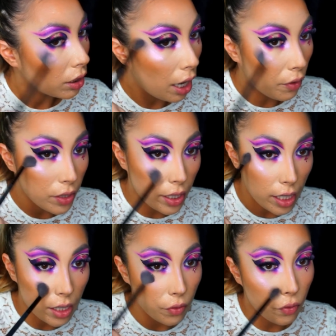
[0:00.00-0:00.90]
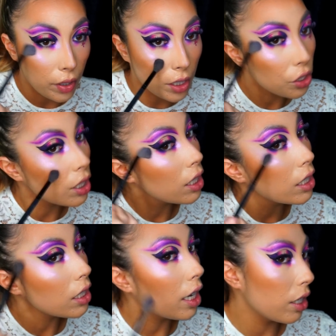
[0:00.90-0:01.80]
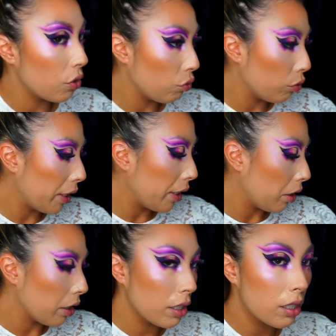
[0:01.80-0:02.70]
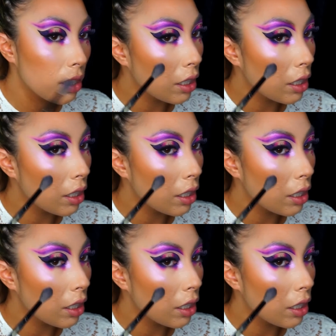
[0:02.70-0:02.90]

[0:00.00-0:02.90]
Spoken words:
iridescent finish to this, and it's really nice.